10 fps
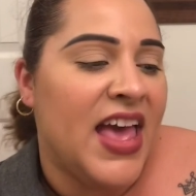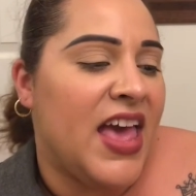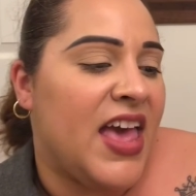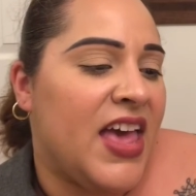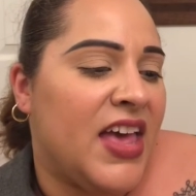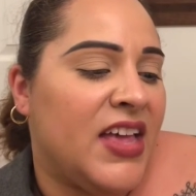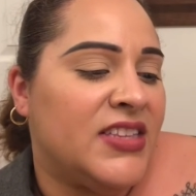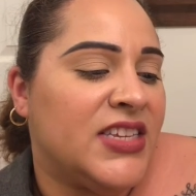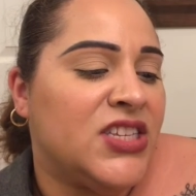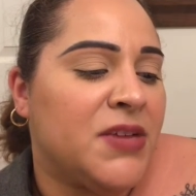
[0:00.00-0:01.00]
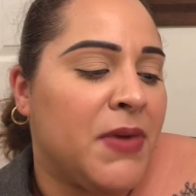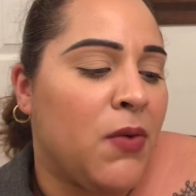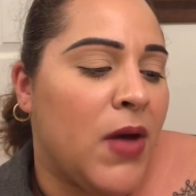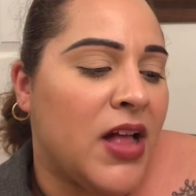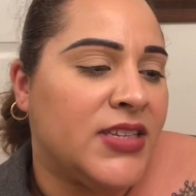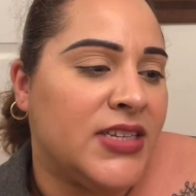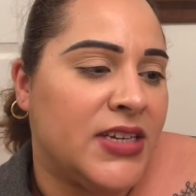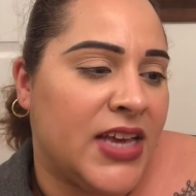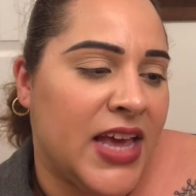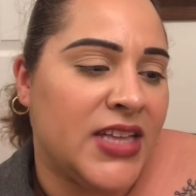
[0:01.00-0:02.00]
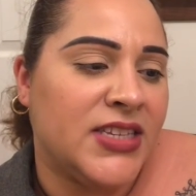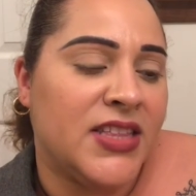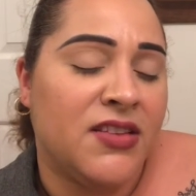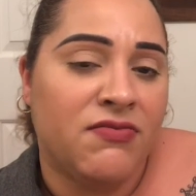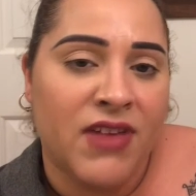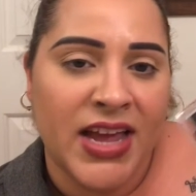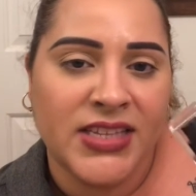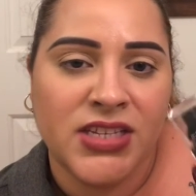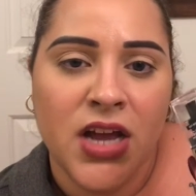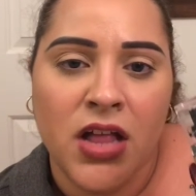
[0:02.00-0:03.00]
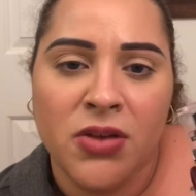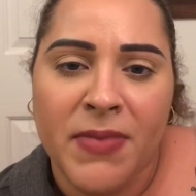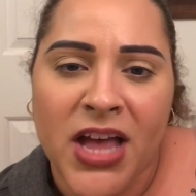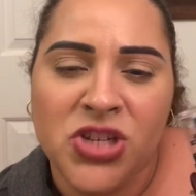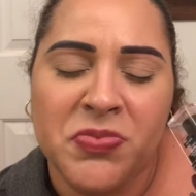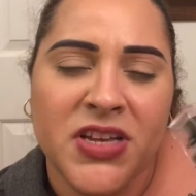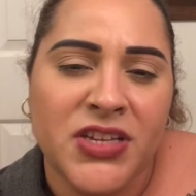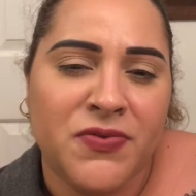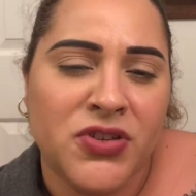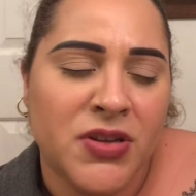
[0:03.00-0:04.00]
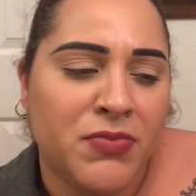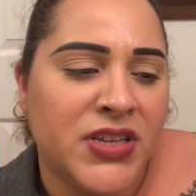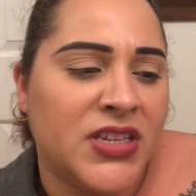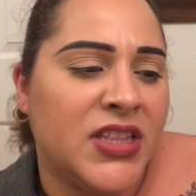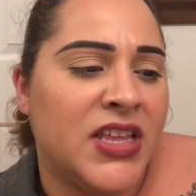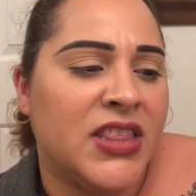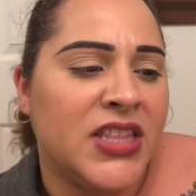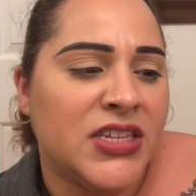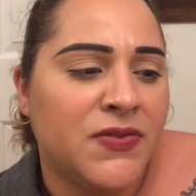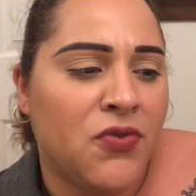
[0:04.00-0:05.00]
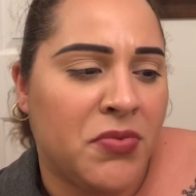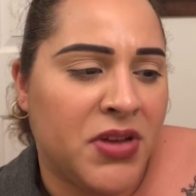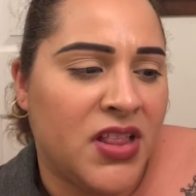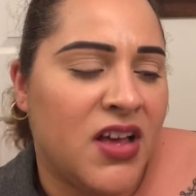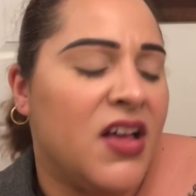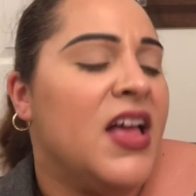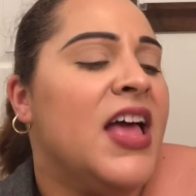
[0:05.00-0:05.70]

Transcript: and it took me a while to get the right color match because for some reason in this formula